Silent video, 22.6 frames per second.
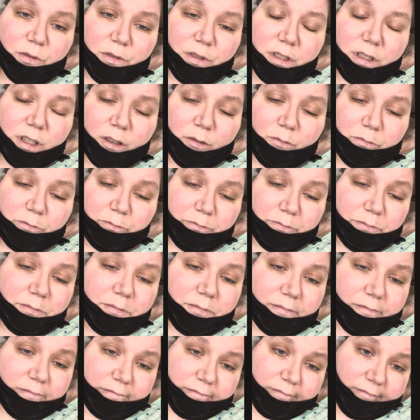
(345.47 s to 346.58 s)
So
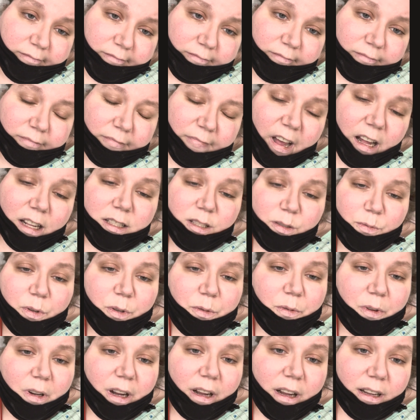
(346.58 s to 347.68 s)
that's where
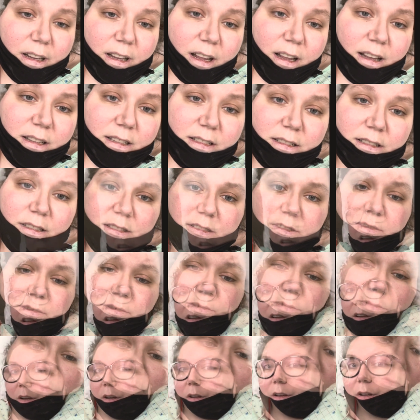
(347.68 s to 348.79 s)
we're at, guys.
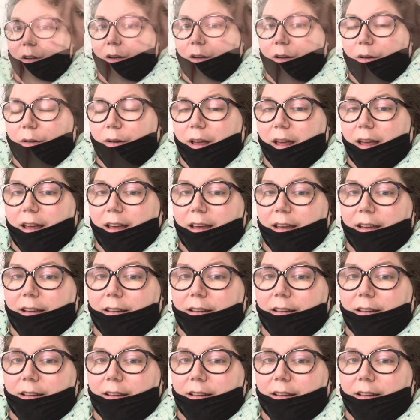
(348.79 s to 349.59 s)
Okay,